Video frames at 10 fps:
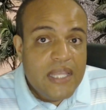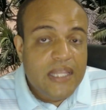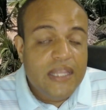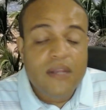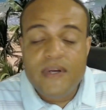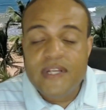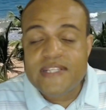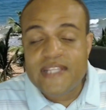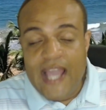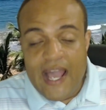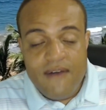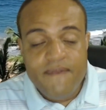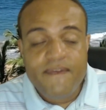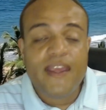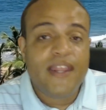The Lord is the
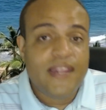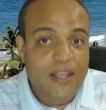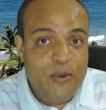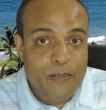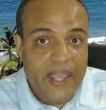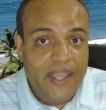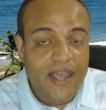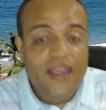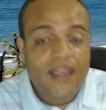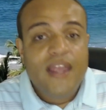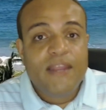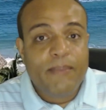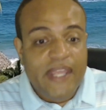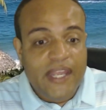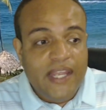Alpha and the Omega, the
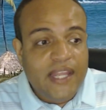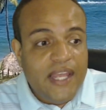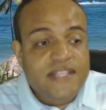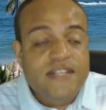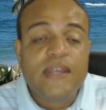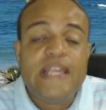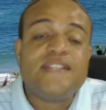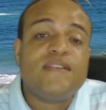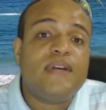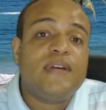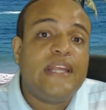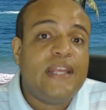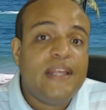beginning and the end. So he's already,